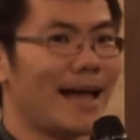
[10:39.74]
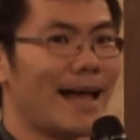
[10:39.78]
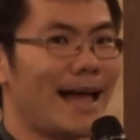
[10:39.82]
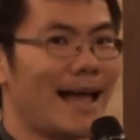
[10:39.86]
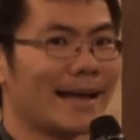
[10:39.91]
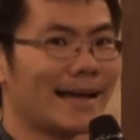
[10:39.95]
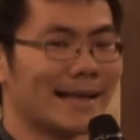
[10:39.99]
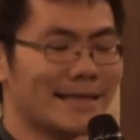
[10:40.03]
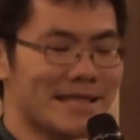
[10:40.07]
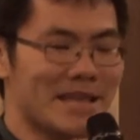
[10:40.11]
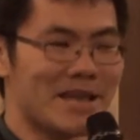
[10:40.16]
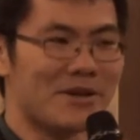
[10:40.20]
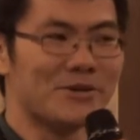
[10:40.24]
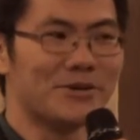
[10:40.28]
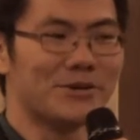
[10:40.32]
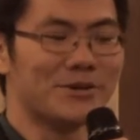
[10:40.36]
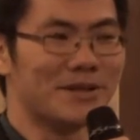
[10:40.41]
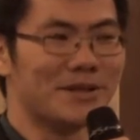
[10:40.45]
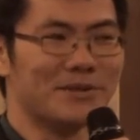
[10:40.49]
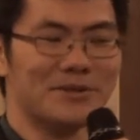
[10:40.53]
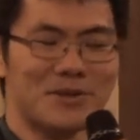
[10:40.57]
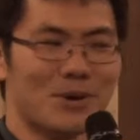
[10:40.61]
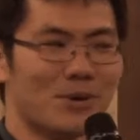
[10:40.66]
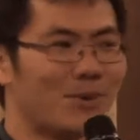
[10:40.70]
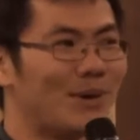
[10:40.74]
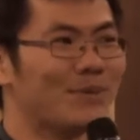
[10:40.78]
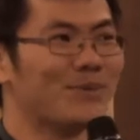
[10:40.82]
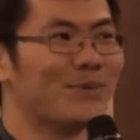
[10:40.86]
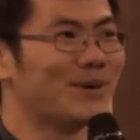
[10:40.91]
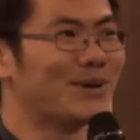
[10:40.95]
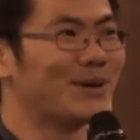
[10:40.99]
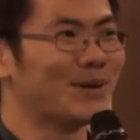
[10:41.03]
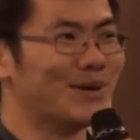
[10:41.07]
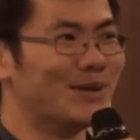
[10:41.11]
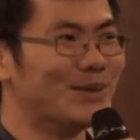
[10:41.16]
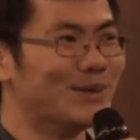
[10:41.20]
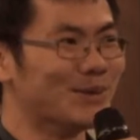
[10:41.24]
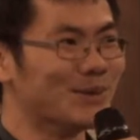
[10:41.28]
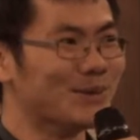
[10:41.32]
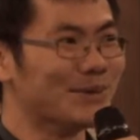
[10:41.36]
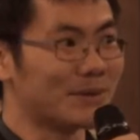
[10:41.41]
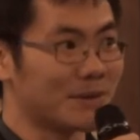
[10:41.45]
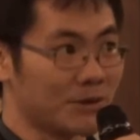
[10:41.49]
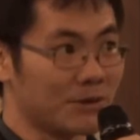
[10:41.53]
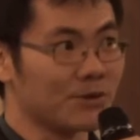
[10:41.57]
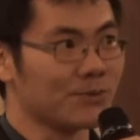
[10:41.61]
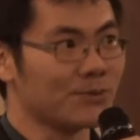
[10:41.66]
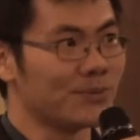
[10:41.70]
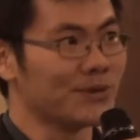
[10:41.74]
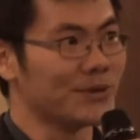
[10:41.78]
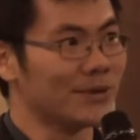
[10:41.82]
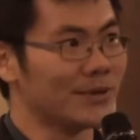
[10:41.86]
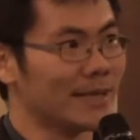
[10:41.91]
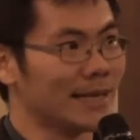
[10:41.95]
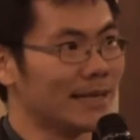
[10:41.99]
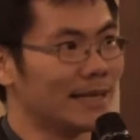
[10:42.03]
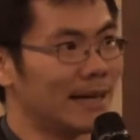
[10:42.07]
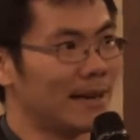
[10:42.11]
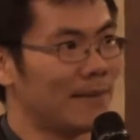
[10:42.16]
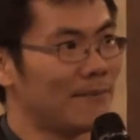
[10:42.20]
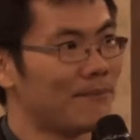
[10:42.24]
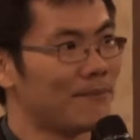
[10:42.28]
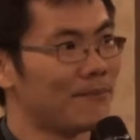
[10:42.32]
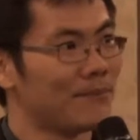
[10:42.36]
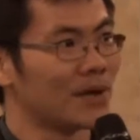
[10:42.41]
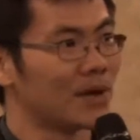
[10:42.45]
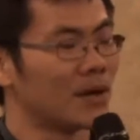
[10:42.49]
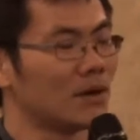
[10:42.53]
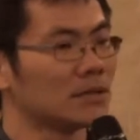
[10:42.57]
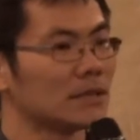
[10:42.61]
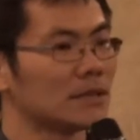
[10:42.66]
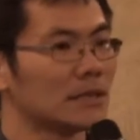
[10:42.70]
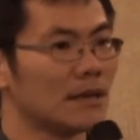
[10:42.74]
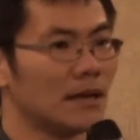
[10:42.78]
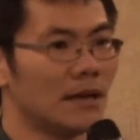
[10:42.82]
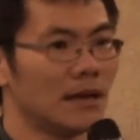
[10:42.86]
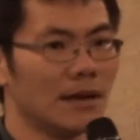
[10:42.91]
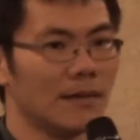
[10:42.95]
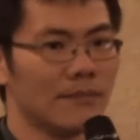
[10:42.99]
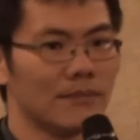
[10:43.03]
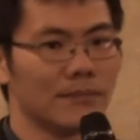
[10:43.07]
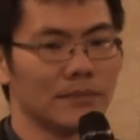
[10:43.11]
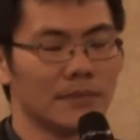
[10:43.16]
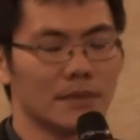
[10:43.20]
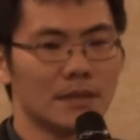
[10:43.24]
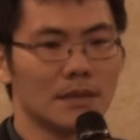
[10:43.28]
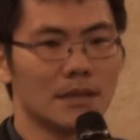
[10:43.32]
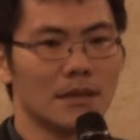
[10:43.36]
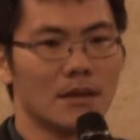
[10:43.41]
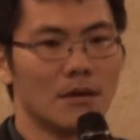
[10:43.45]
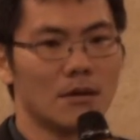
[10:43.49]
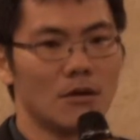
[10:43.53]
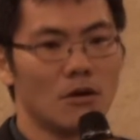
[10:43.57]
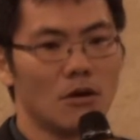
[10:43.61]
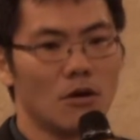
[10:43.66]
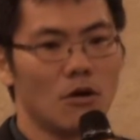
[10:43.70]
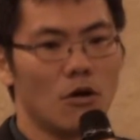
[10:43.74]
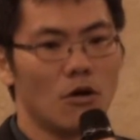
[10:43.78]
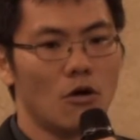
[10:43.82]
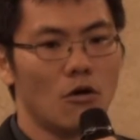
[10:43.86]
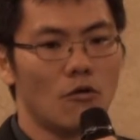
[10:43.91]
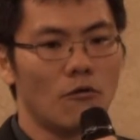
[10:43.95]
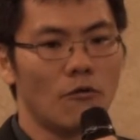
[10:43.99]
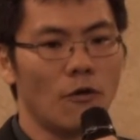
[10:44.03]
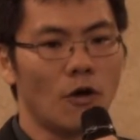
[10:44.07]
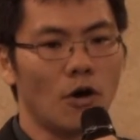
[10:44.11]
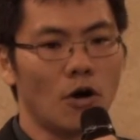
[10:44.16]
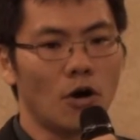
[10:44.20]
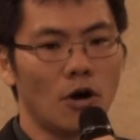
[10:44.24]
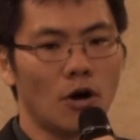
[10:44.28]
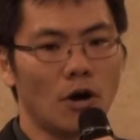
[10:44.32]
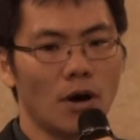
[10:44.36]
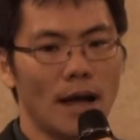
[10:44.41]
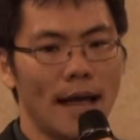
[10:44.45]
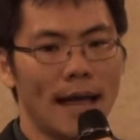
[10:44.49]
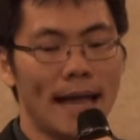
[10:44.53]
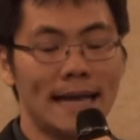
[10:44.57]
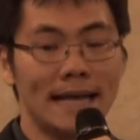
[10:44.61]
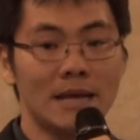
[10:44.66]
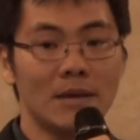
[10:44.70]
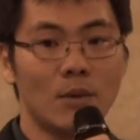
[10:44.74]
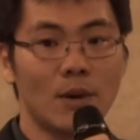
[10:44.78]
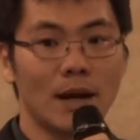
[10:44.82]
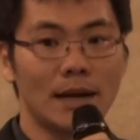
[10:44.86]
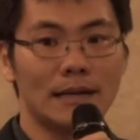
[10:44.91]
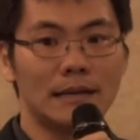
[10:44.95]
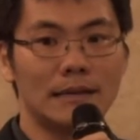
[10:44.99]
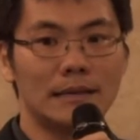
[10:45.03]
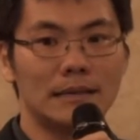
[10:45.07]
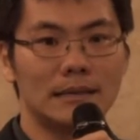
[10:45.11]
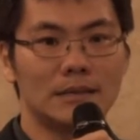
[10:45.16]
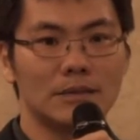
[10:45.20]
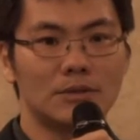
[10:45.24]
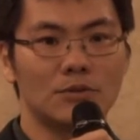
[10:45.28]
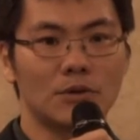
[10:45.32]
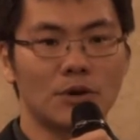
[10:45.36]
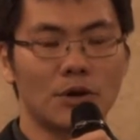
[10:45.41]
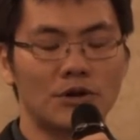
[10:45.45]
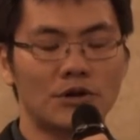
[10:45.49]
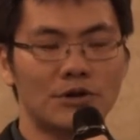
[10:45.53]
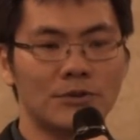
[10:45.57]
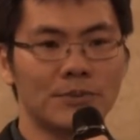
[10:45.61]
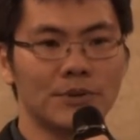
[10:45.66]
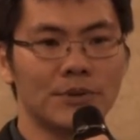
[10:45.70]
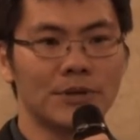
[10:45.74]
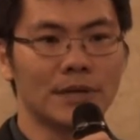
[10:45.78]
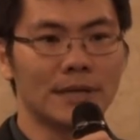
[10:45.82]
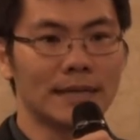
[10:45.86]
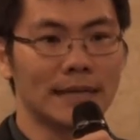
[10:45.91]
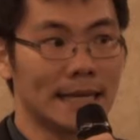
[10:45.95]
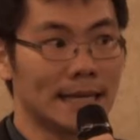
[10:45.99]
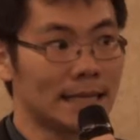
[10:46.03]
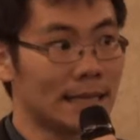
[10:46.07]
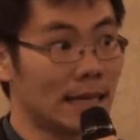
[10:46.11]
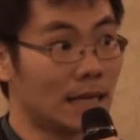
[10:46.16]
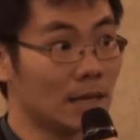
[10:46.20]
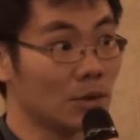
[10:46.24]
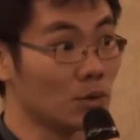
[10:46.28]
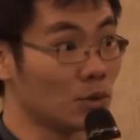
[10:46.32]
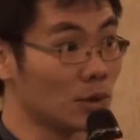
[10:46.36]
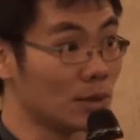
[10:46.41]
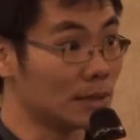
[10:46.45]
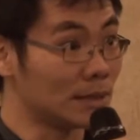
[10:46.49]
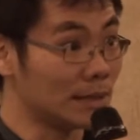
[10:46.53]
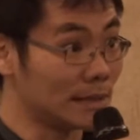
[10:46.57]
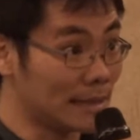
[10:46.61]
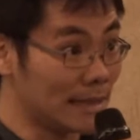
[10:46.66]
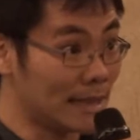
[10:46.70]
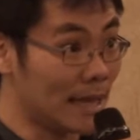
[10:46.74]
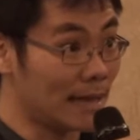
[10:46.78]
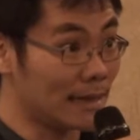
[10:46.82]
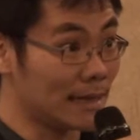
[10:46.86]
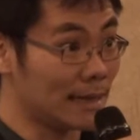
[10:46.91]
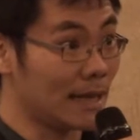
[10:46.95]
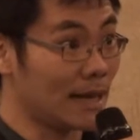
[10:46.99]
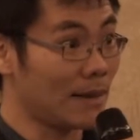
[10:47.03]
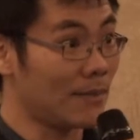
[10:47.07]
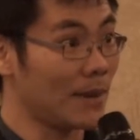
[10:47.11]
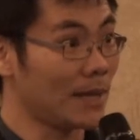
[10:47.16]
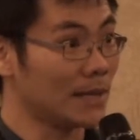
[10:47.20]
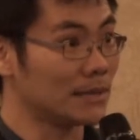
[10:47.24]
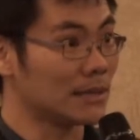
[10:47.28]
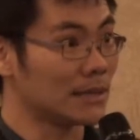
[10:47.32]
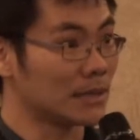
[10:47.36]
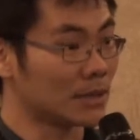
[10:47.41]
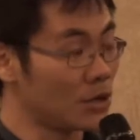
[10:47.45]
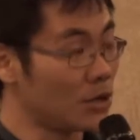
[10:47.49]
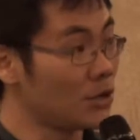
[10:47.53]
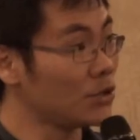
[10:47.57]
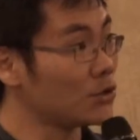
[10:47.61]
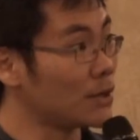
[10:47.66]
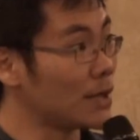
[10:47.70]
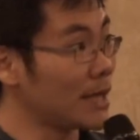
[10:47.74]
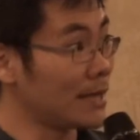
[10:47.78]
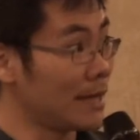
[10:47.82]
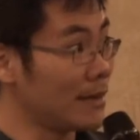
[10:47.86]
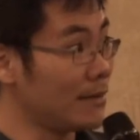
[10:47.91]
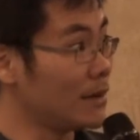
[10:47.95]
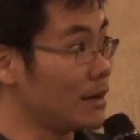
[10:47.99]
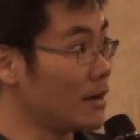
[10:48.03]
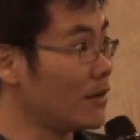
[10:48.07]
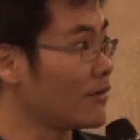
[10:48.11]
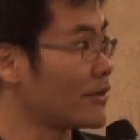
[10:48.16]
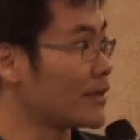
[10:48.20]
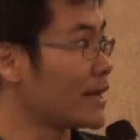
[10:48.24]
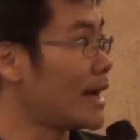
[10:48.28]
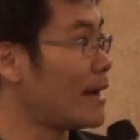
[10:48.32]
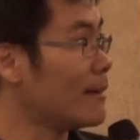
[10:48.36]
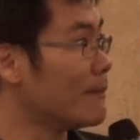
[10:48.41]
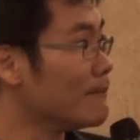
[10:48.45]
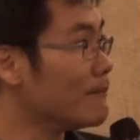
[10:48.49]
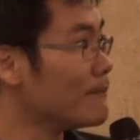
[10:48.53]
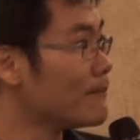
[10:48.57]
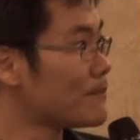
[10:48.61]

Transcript: I can tell you that no one will going to contribute the data, because for anyone to contribute the data to a data database, it's going to take them a lot of time.